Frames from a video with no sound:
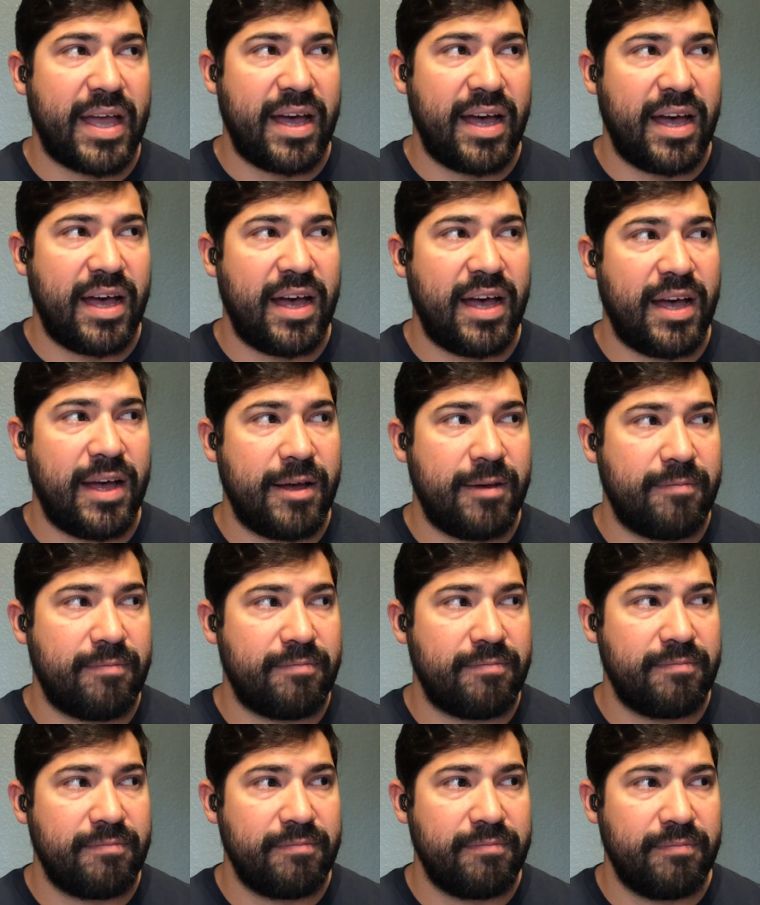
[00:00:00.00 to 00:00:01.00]
or
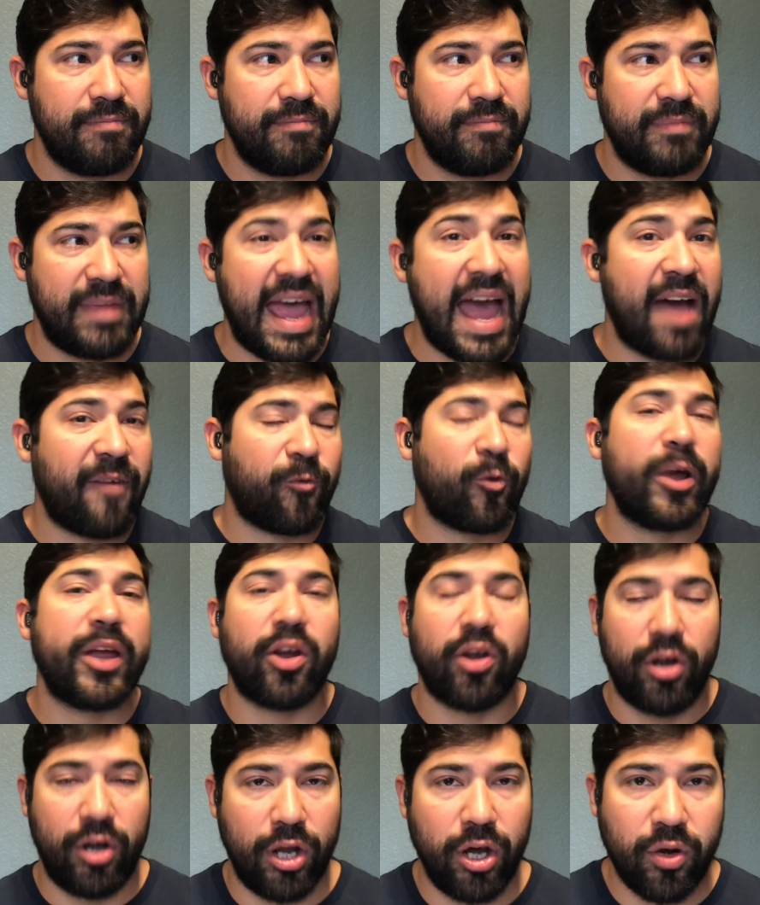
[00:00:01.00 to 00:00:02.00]

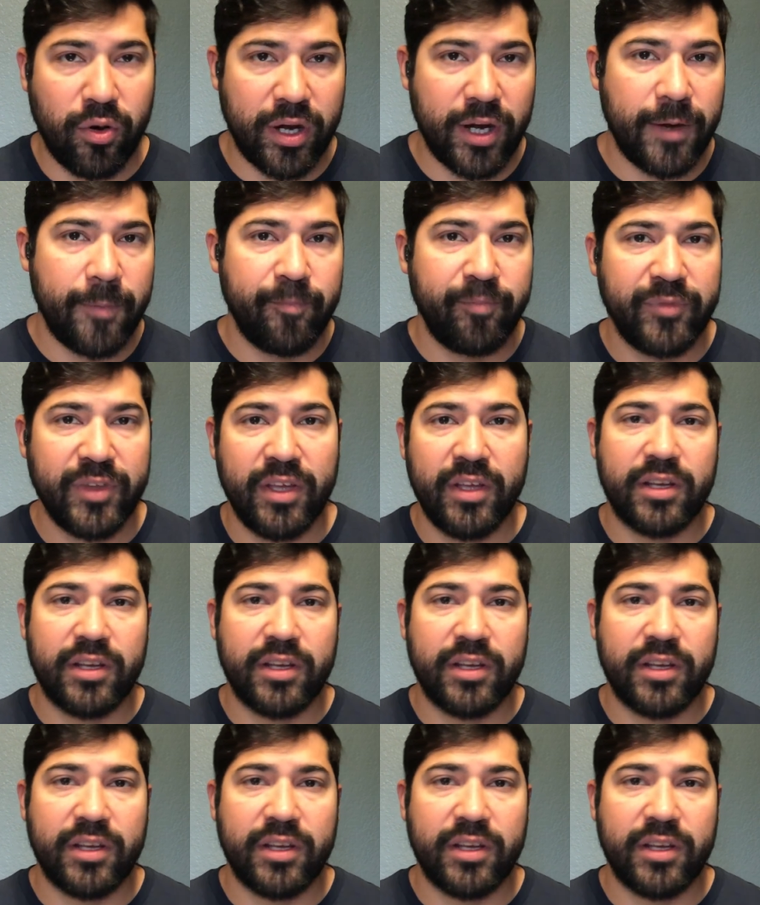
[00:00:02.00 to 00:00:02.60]
lower,